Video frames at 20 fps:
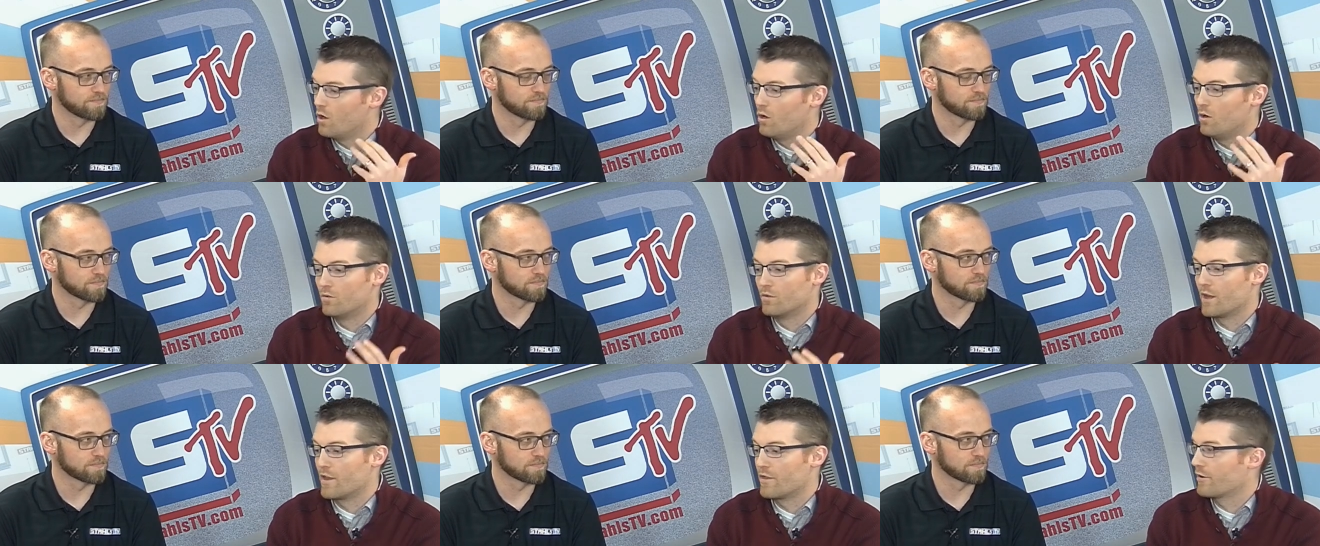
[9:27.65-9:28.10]
Speaker 1: whole
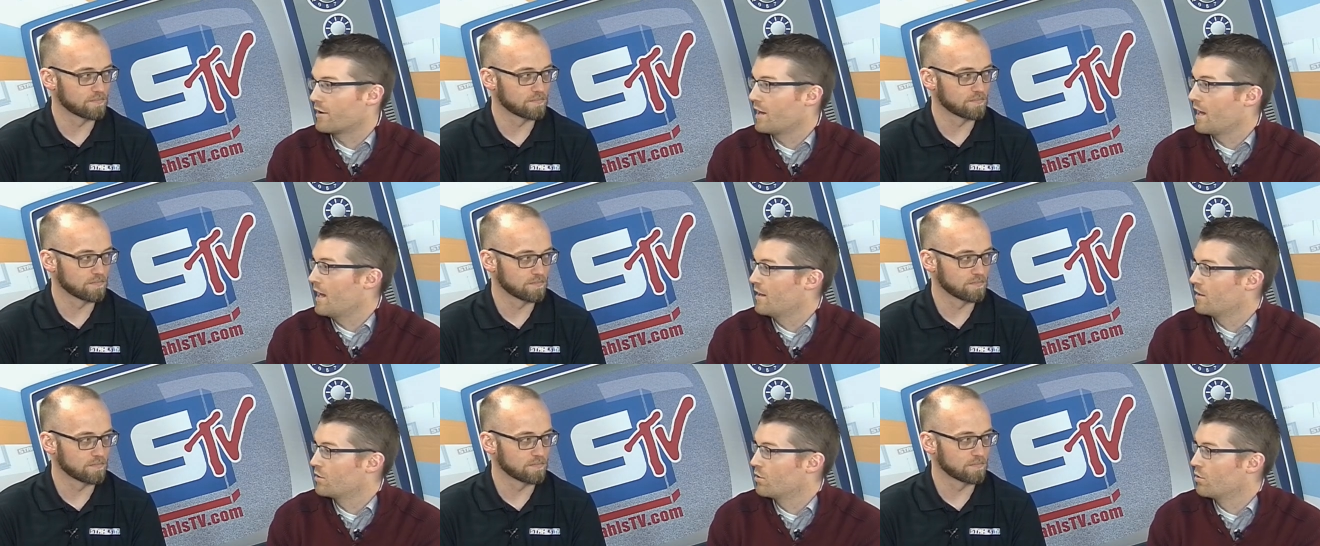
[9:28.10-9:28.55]
nother
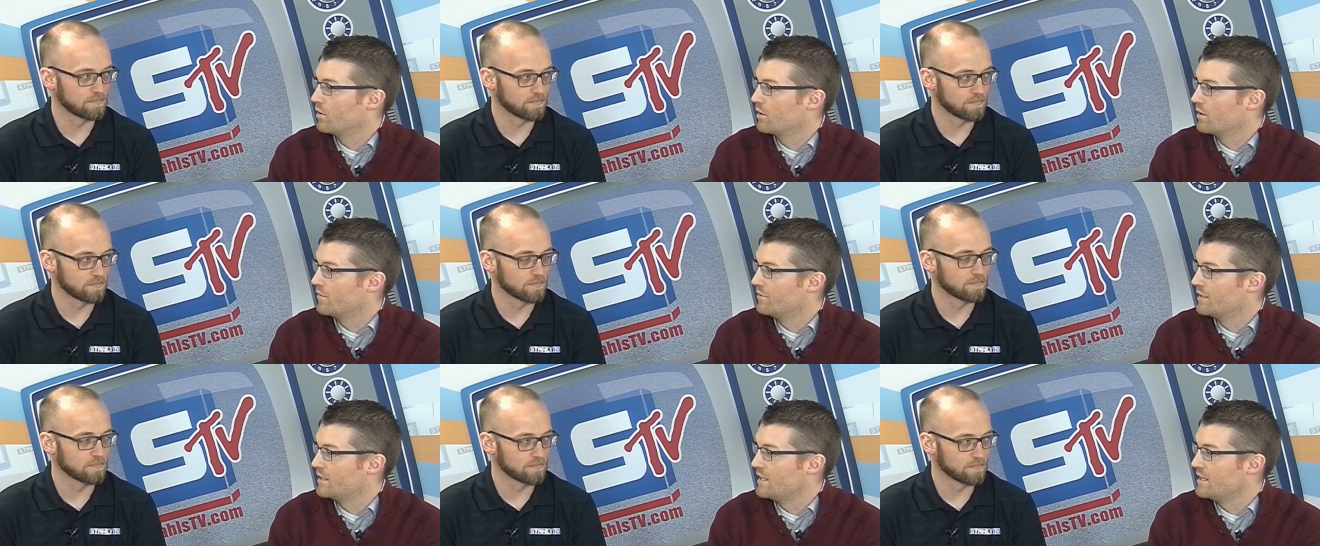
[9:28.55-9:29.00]
category of
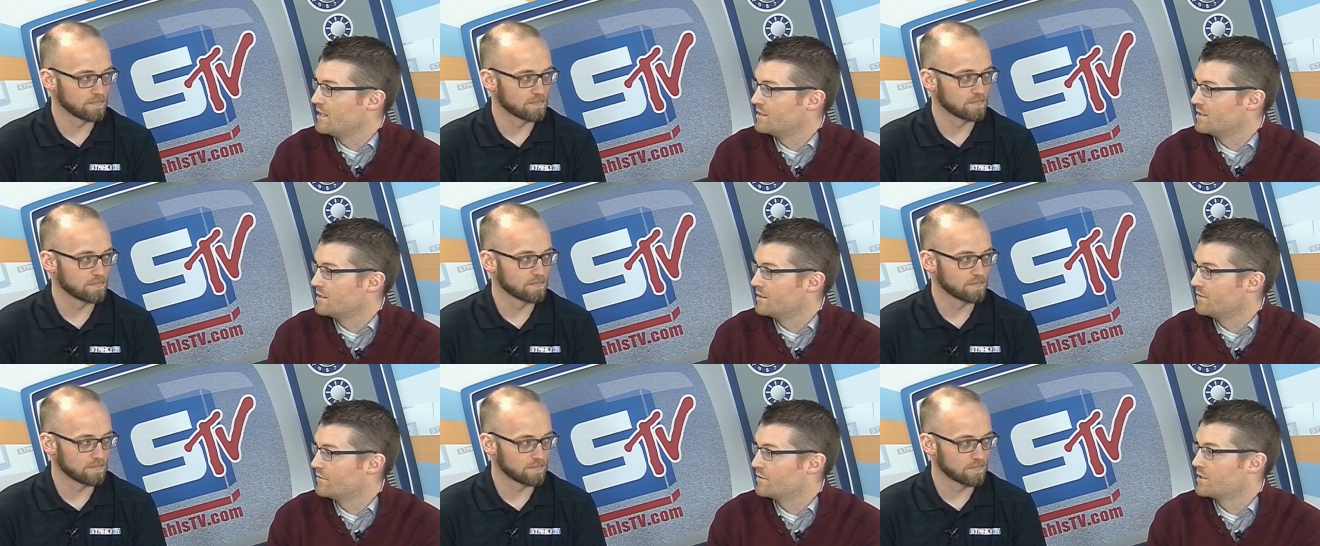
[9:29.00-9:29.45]

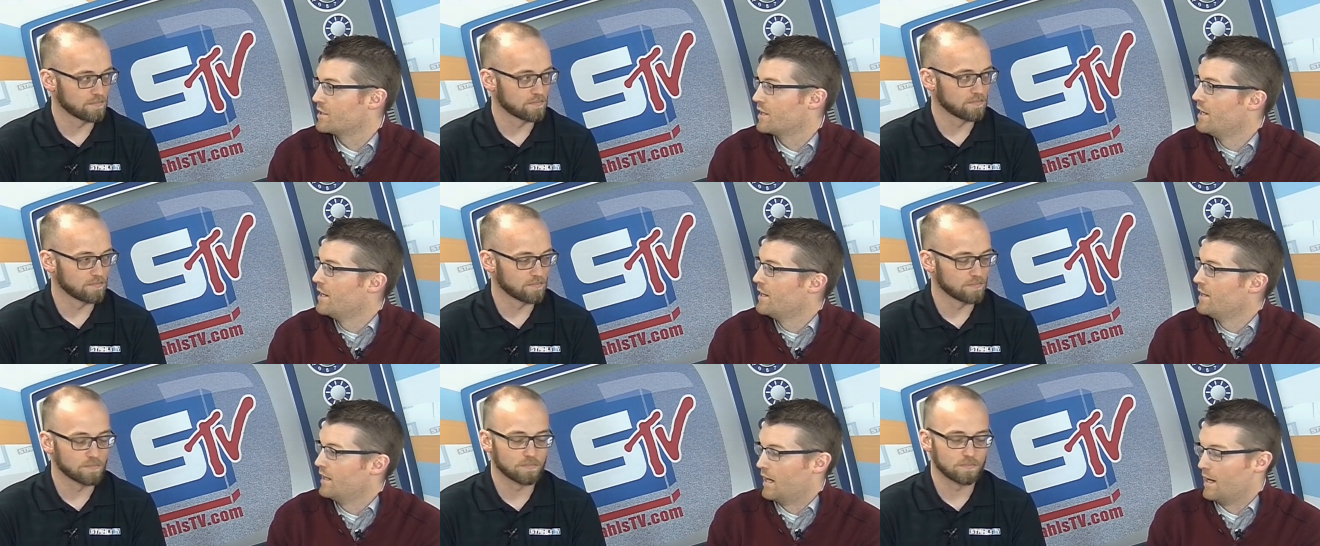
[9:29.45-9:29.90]
adhesives
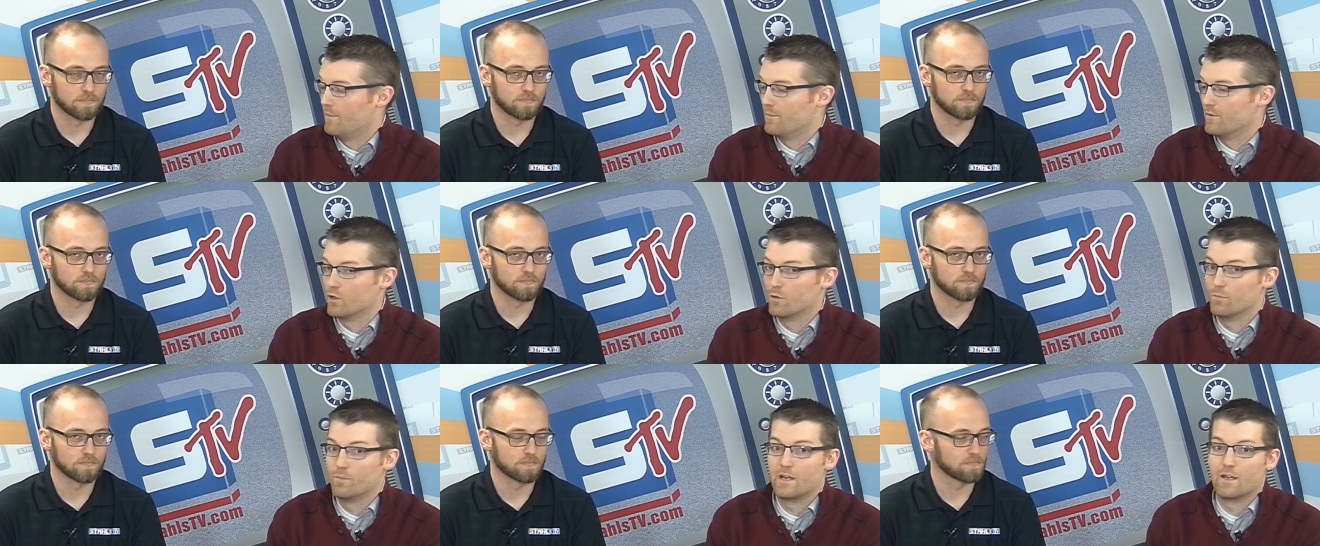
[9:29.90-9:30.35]
um, that
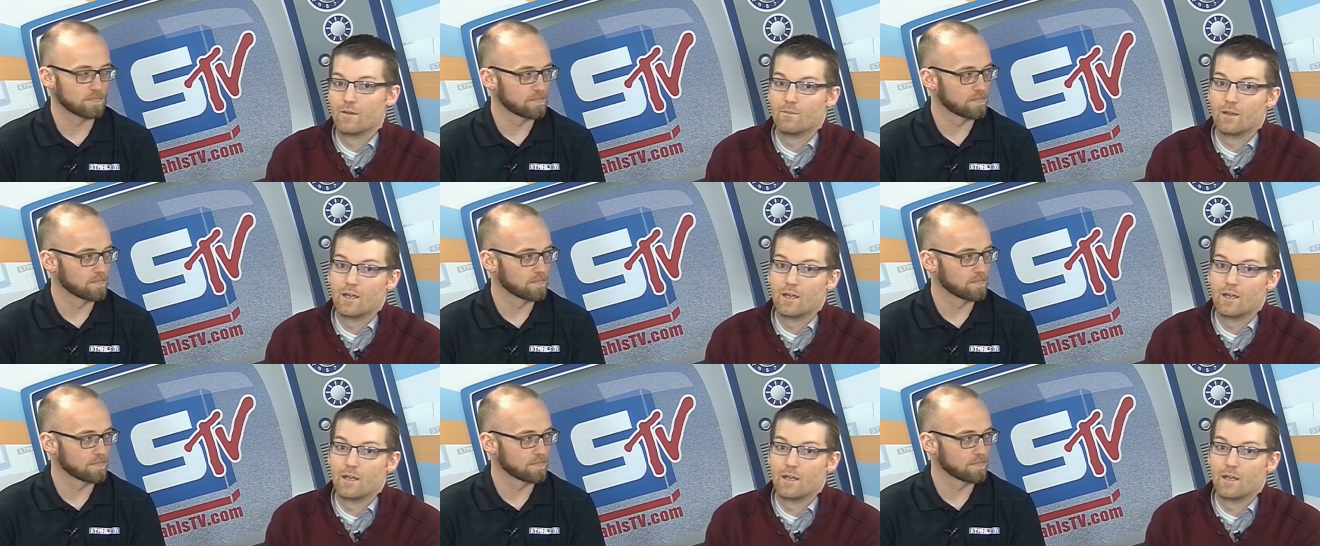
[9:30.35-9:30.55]
are being